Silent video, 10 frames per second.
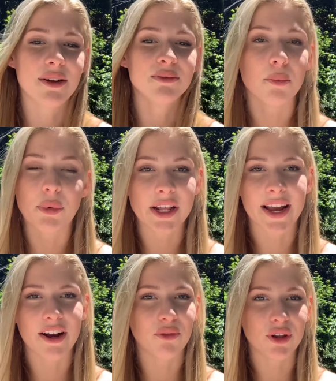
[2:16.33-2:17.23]
But
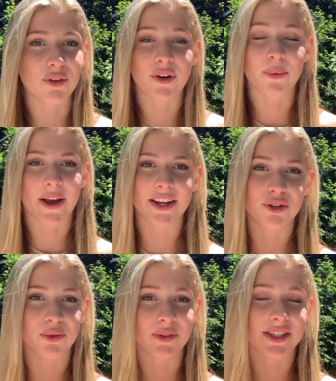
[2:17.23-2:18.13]
again, a really fun way
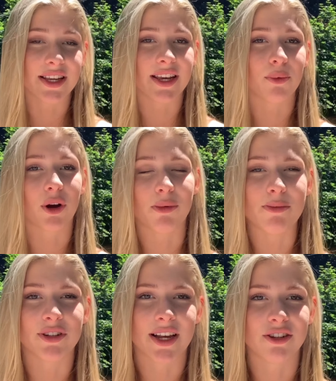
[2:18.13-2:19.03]
to see where
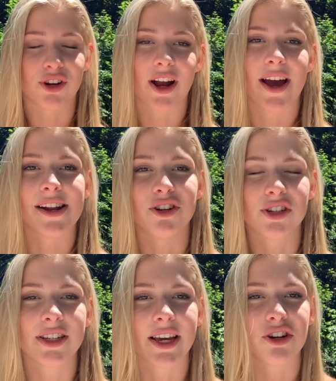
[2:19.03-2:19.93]
people's heads are at and just
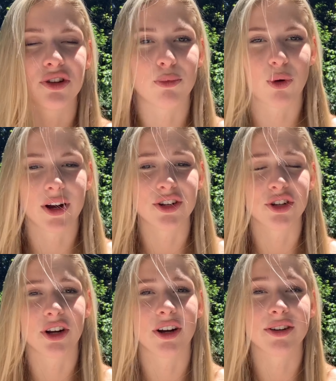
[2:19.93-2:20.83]
engage them more into
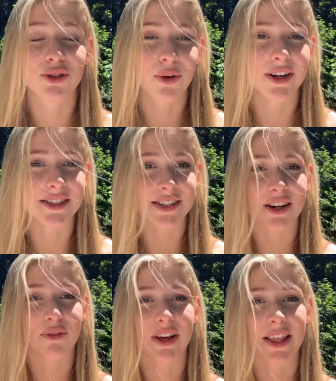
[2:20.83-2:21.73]
your stories and
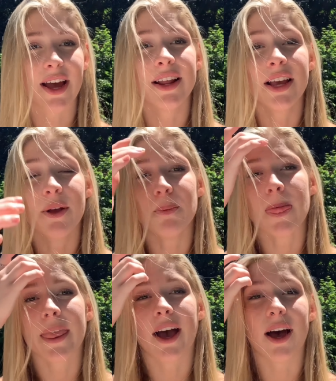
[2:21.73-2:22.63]
stuff like that.
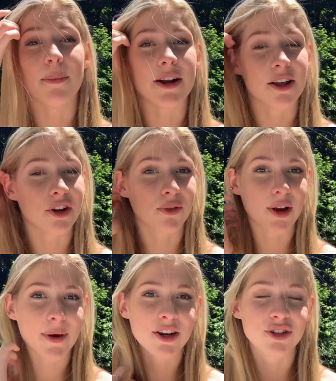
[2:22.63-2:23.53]
Another great
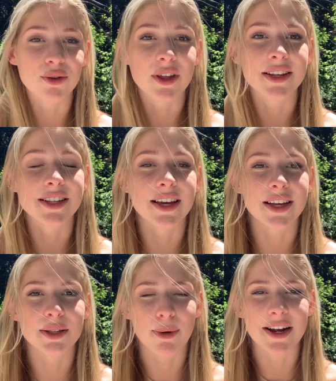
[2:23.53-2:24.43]
way to do this
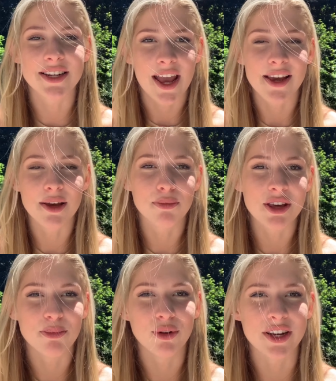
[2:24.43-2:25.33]
is by tagging
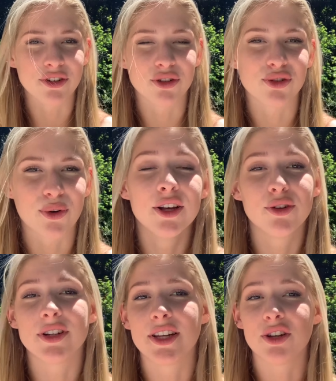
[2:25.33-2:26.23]
people in your story. So
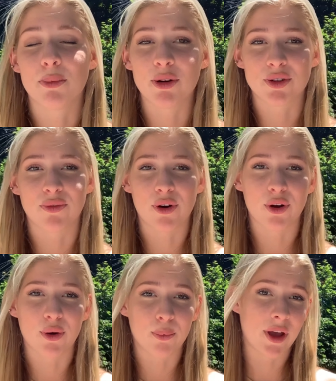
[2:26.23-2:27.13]
let's say you post a
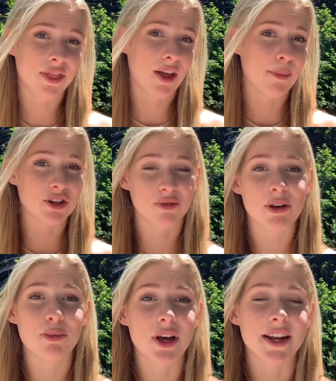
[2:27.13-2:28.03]
photo with a bunch of
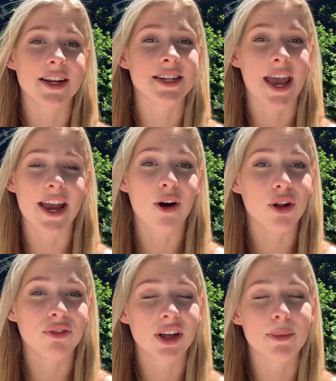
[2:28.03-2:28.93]
people in it, tag all
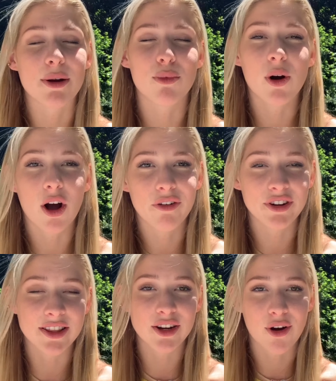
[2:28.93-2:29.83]
of them, and more often
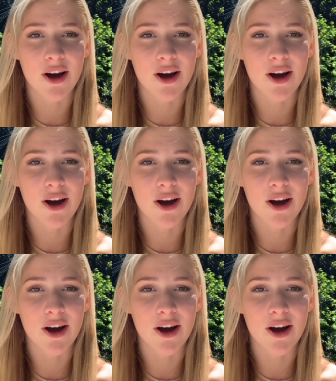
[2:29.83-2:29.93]
than not,